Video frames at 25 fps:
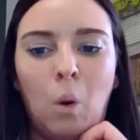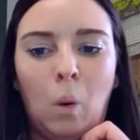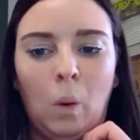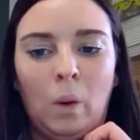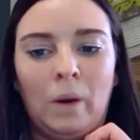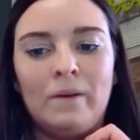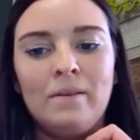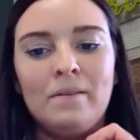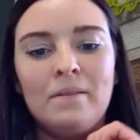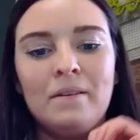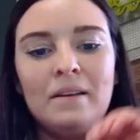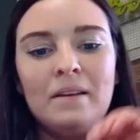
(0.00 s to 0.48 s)

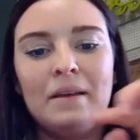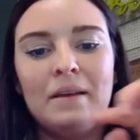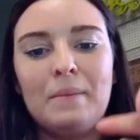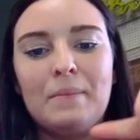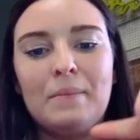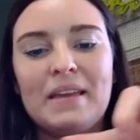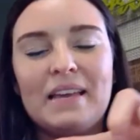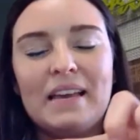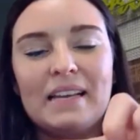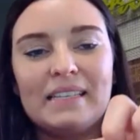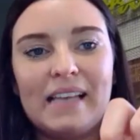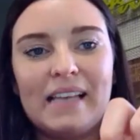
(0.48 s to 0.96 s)
corn
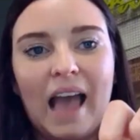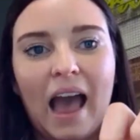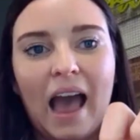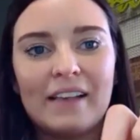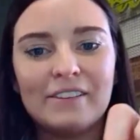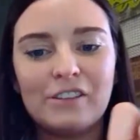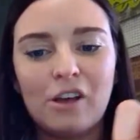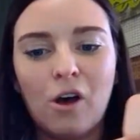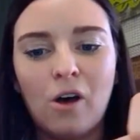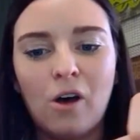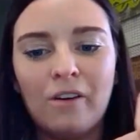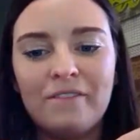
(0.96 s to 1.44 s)
because it
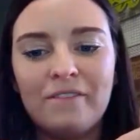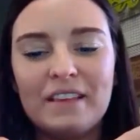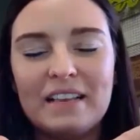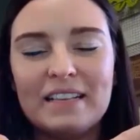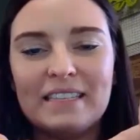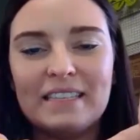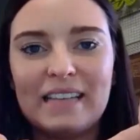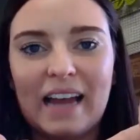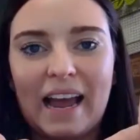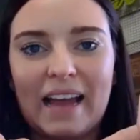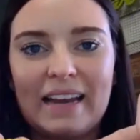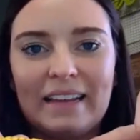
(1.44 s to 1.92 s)
has all of
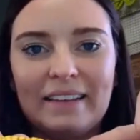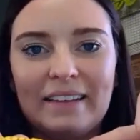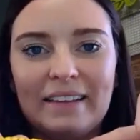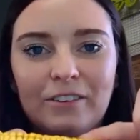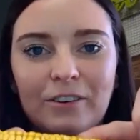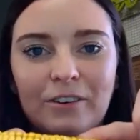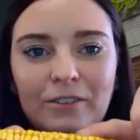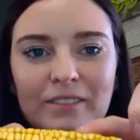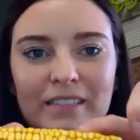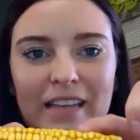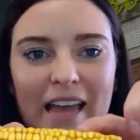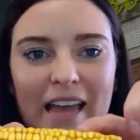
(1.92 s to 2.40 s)
these tiny little